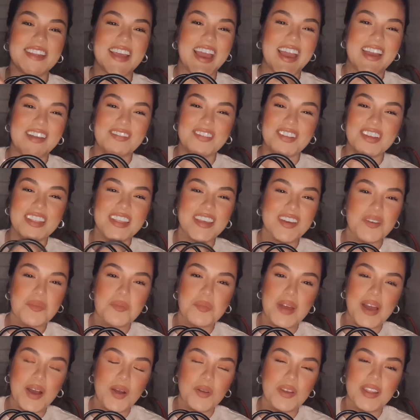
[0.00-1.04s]
everything
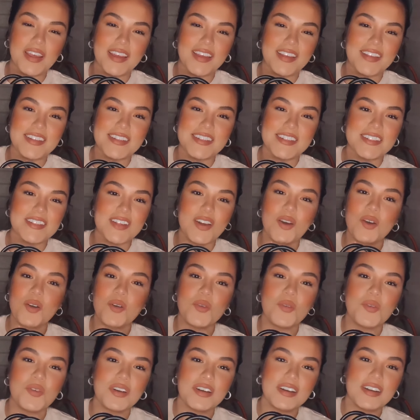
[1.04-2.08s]
about it is
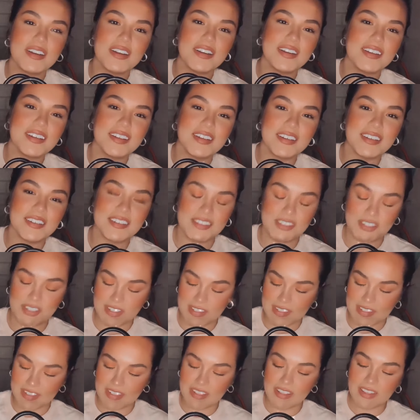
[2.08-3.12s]
so
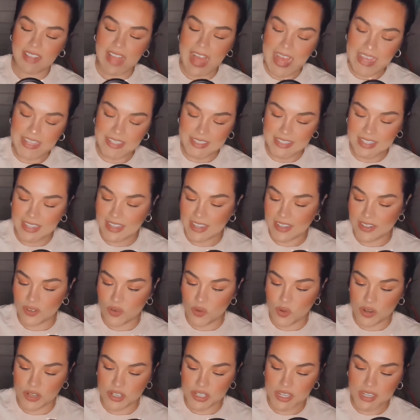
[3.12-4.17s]
just classy and
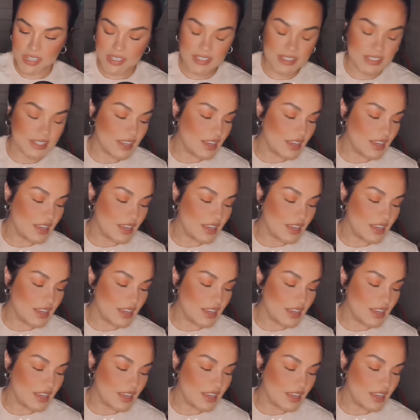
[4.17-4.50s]
gorgeous.